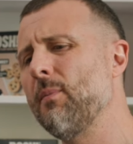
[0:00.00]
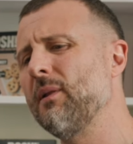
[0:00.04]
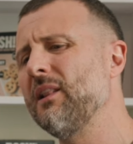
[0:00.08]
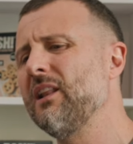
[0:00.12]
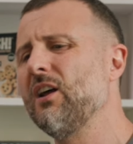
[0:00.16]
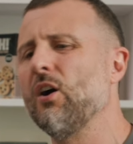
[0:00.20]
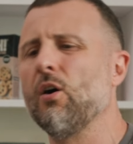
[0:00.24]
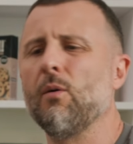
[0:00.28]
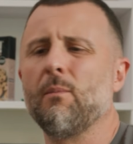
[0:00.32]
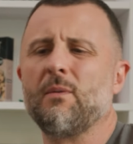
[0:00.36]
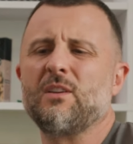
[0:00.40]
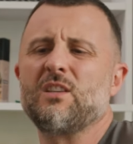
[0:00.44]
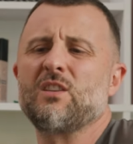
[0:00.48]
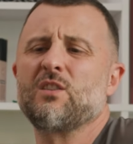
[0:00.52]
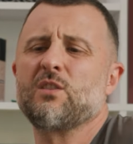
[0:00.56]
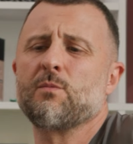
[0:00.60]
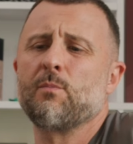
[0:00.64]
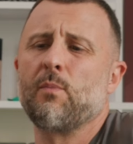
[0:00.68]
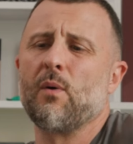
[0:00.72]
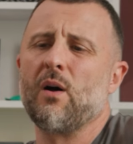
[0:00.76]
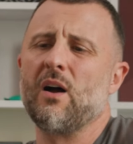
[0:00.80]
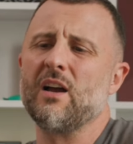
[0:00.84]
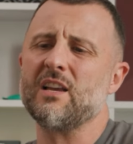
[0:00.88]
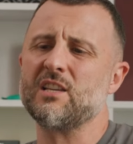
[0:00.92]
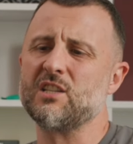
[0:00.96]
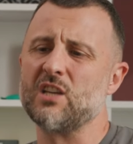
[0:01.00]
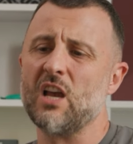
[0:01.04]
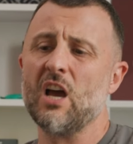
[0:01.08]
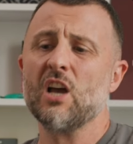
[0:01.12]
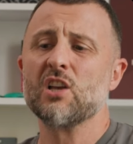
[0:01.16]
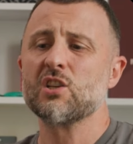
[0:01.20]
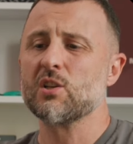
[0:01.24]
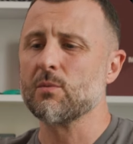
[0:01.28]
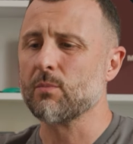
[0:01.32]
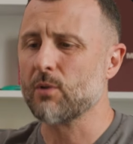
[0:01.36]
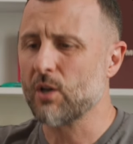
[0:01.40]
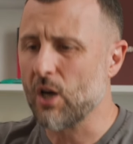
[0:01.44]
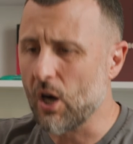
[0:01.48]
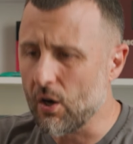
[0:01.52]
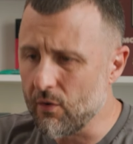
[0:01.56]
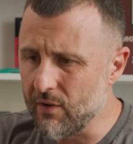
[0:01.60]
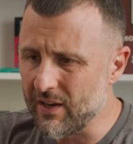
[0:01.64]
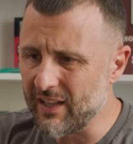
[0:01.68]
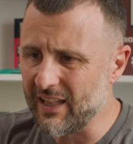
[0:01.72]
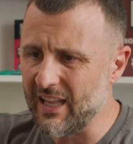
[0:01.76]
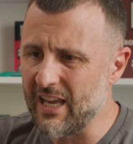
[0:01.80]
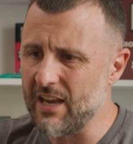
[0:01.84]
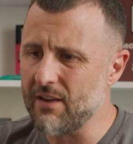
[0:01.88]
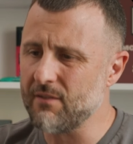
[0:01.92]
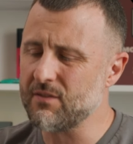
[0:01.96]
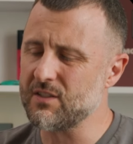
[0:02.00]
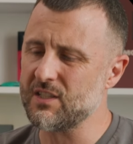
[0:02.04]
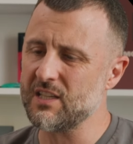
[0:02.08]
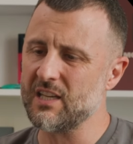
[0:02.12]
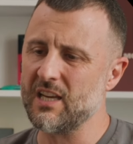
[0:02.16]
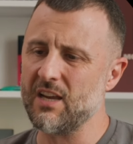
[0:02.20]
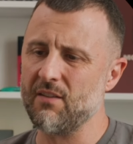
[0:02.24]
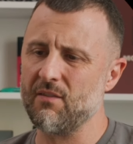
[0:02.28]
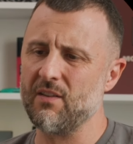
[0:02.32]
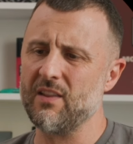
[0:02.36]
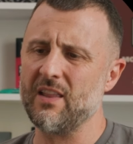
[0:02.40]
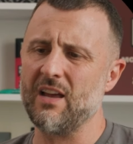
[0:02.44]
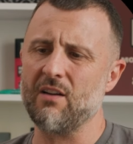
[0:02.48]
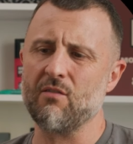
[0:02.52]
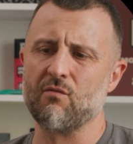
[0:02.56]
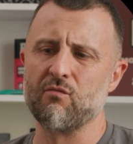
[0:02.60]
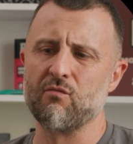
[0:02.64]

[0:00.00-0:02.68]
a little bit of spice, some curry leaves to give it that